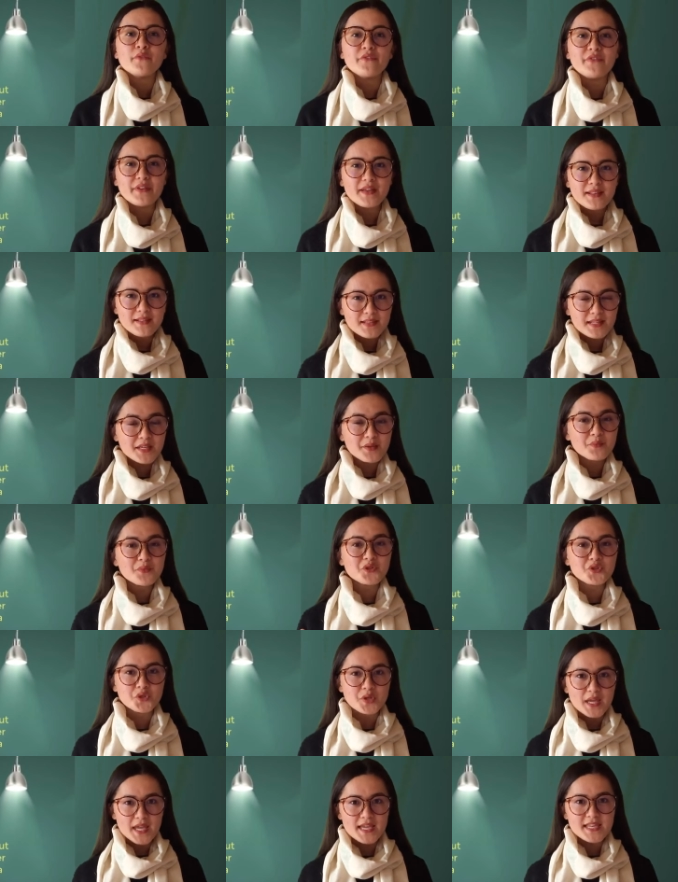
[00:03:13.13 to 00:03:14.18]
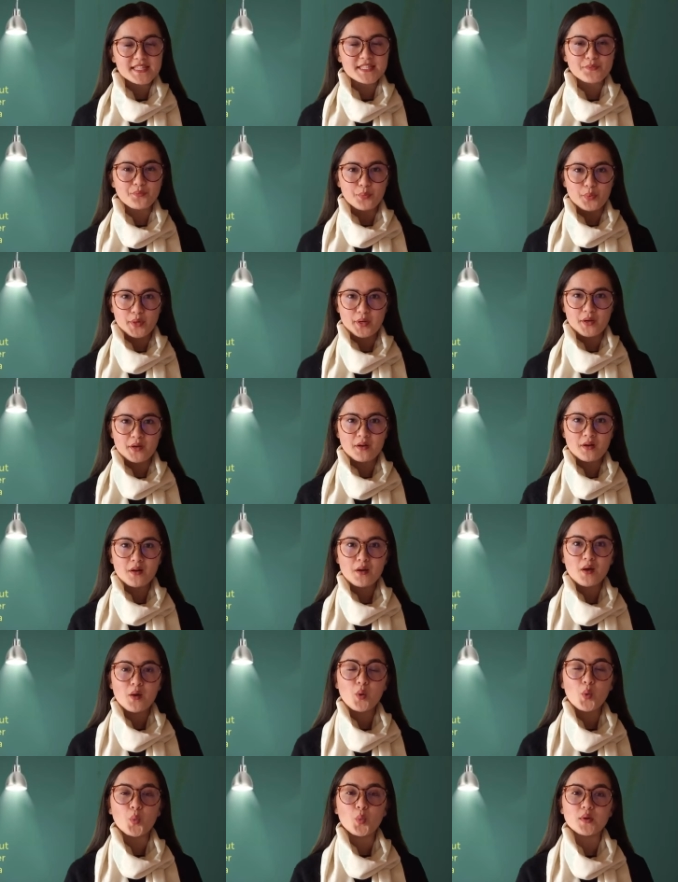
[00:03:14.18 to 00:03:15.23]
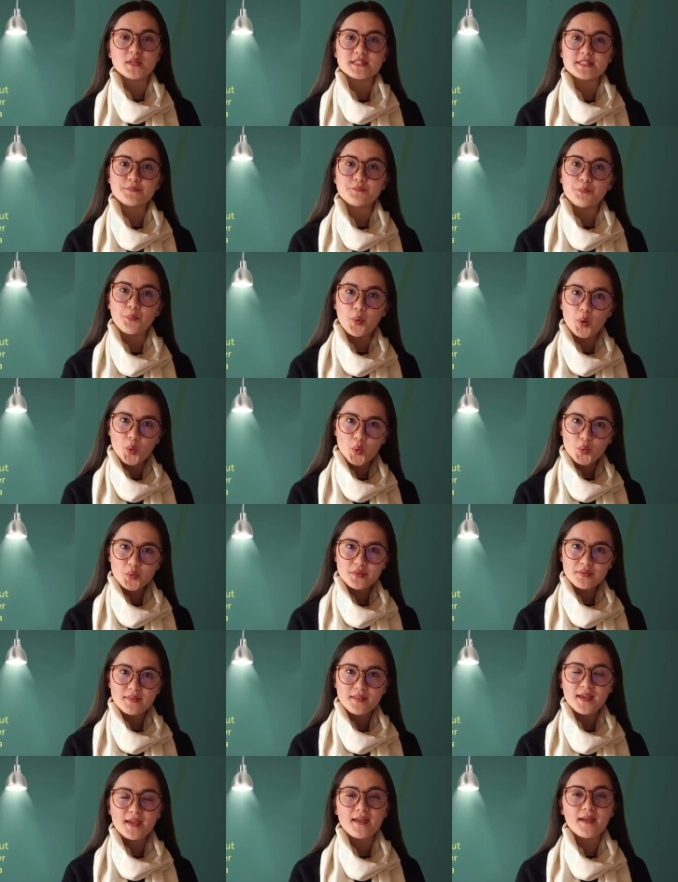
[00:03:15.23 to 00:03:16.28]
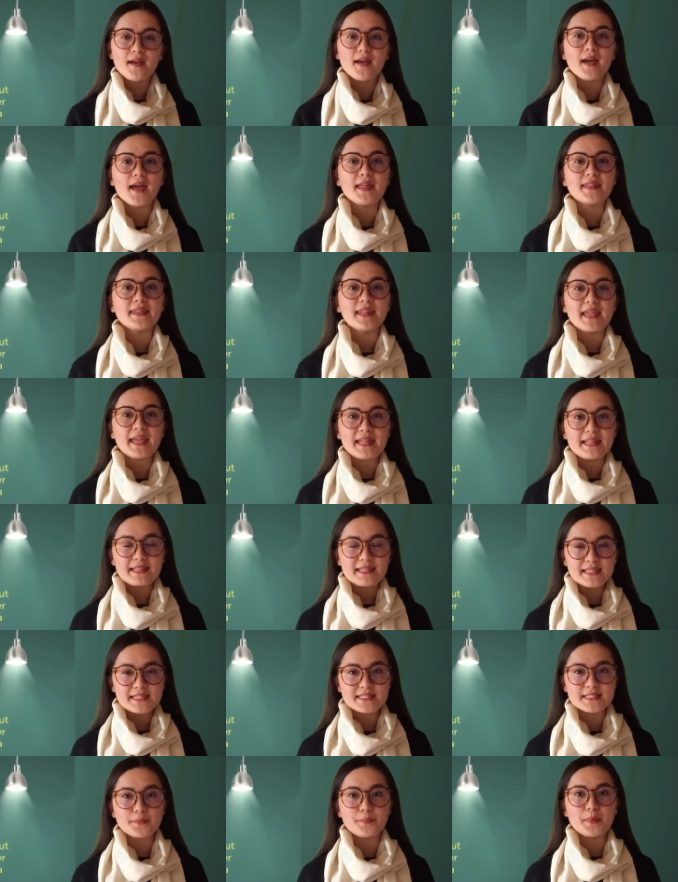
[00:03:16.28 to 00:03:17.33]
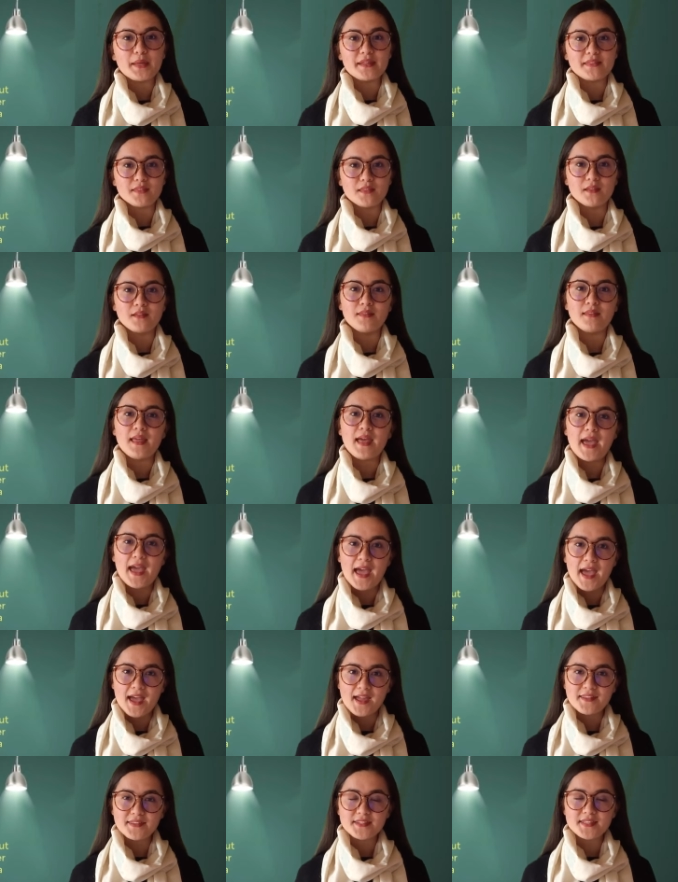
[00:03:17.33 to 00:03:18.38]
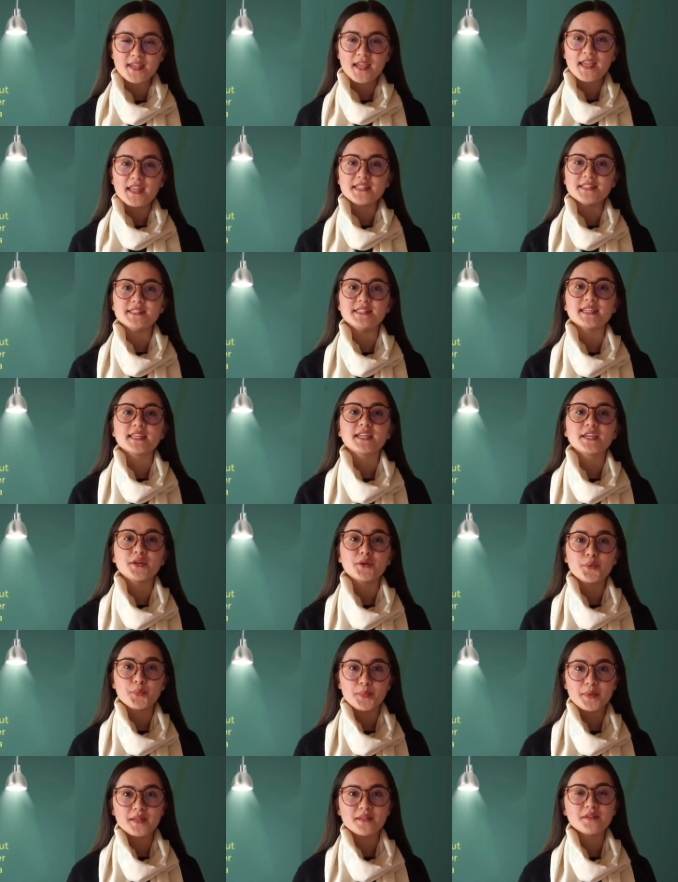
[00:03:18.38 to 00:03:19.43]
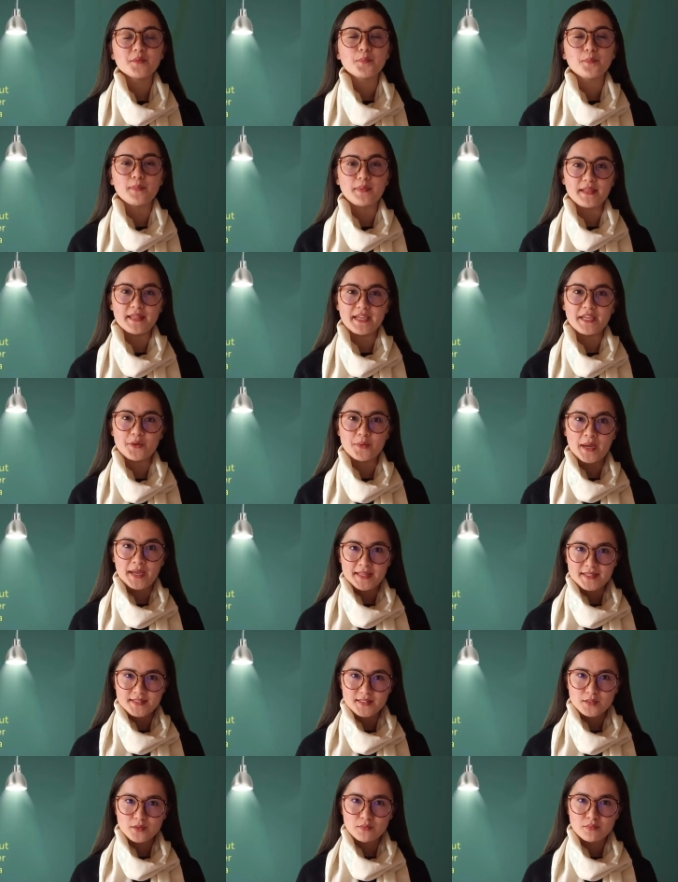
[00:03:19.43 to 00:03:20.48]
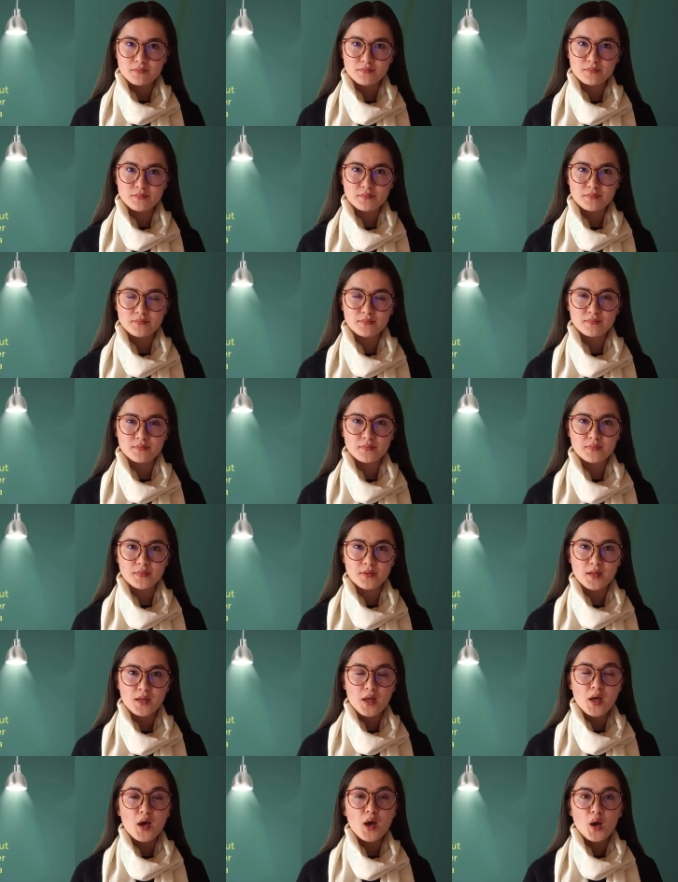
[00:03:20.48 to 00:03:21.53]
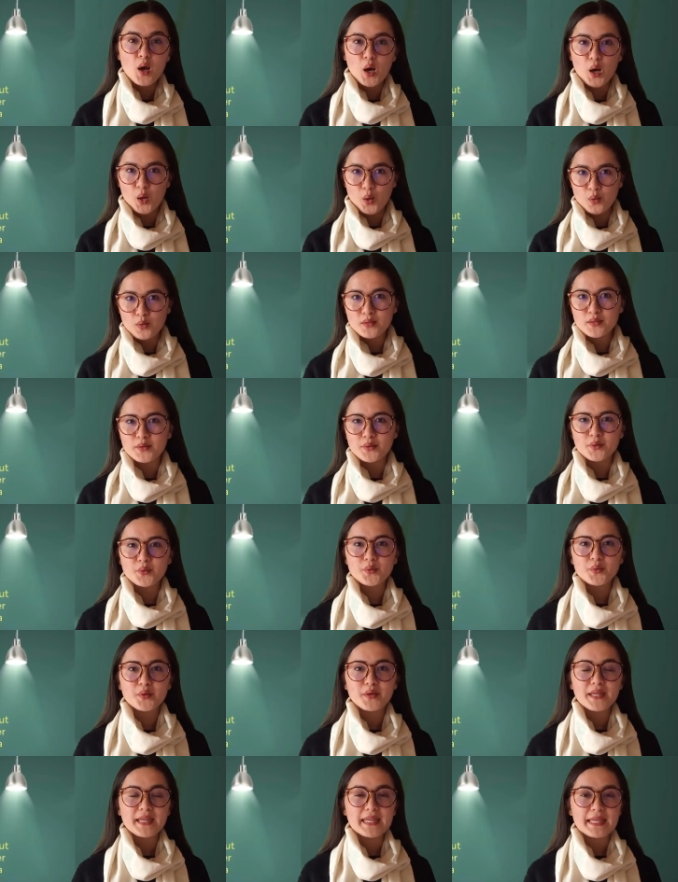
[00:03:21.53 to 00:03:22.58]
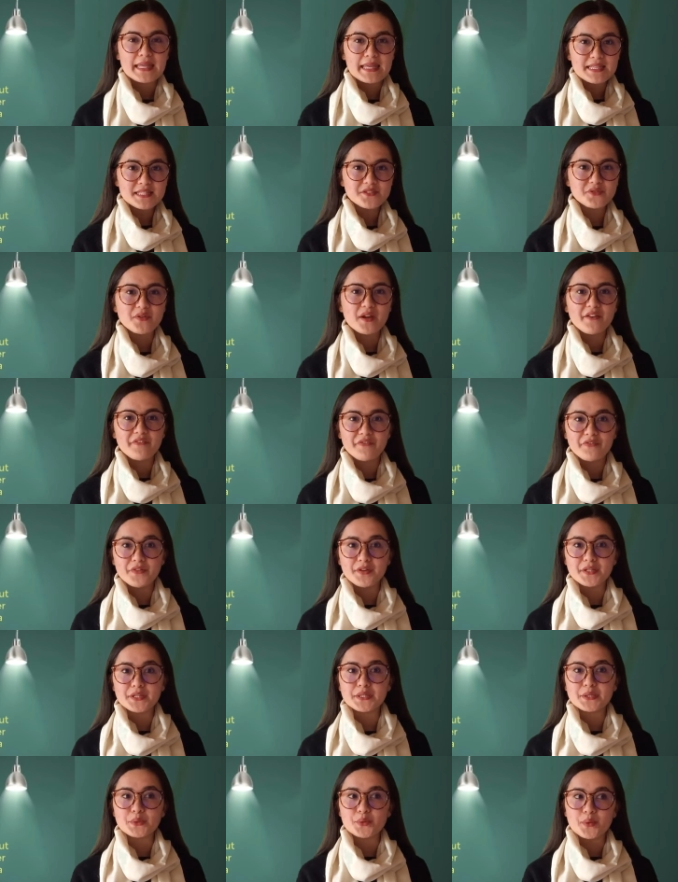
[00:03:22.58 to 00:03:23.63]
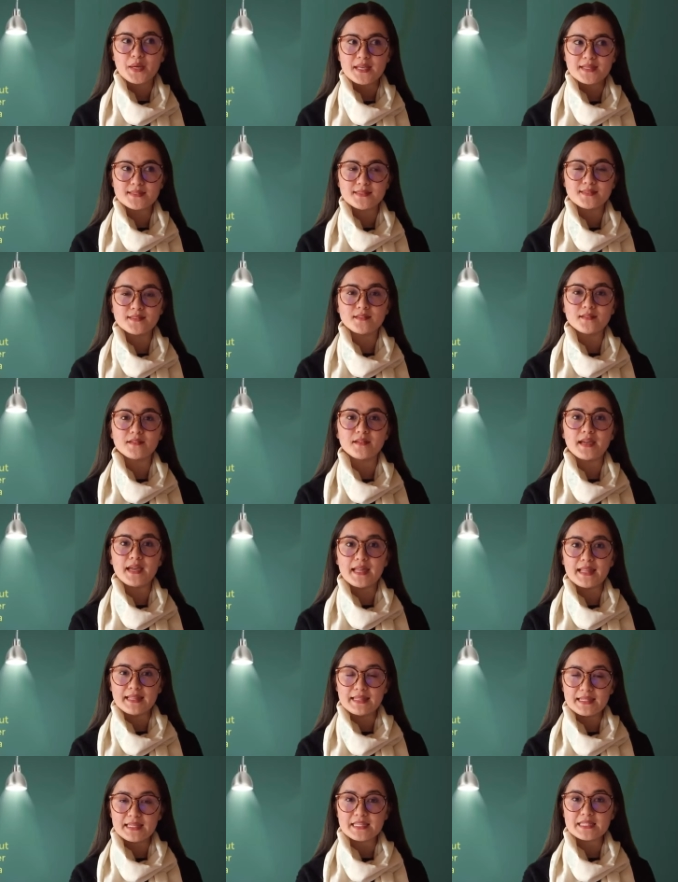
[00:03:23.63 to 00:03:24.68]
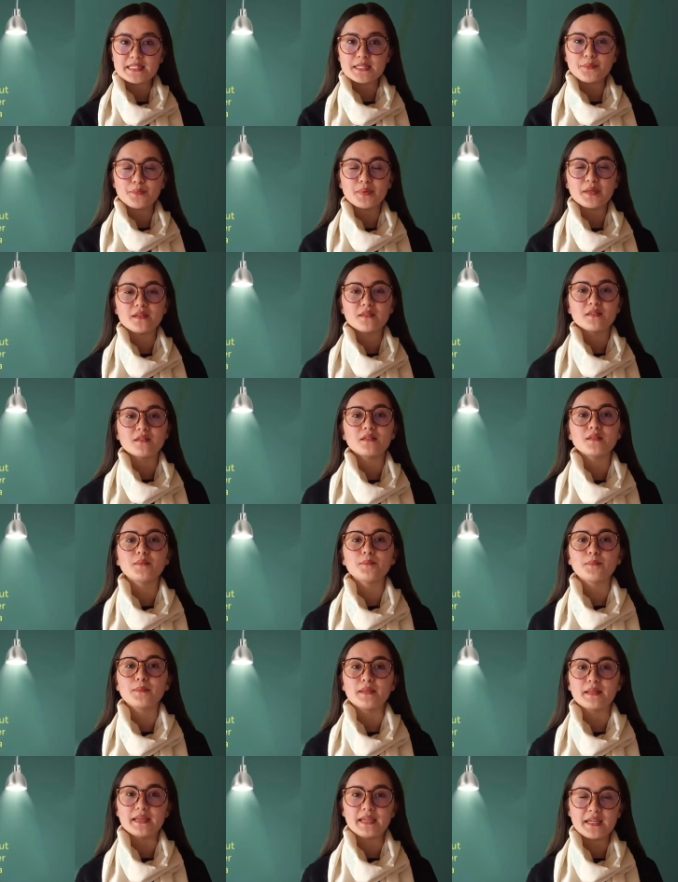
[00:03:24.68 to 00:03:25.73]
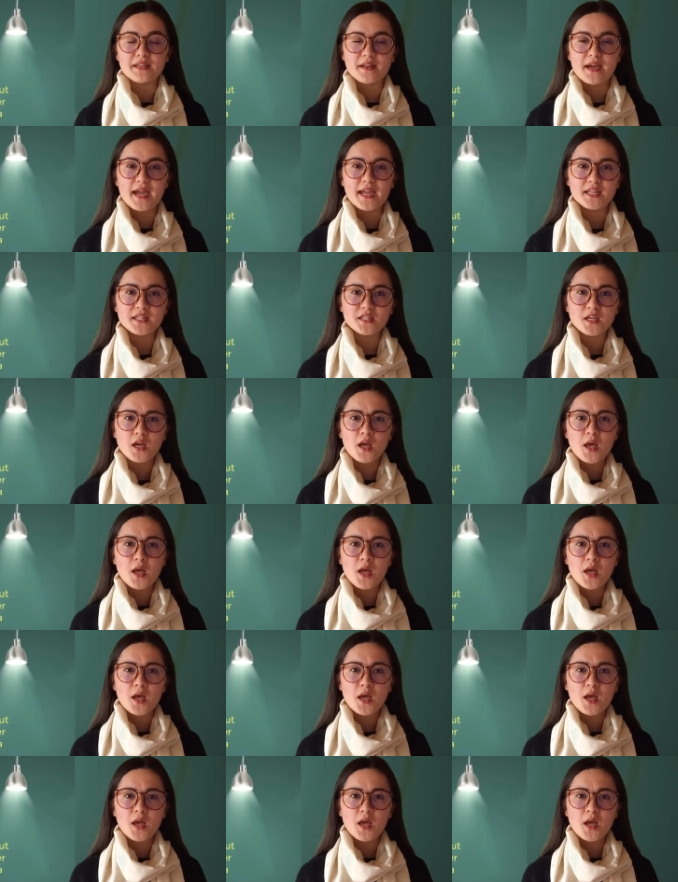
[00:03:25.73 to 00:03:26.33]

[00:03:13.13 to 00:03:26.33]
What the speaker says: William Shakespeare was both an Elizabethan and Jacobean playwright. Although he is referred to as the Elizabethan playwright,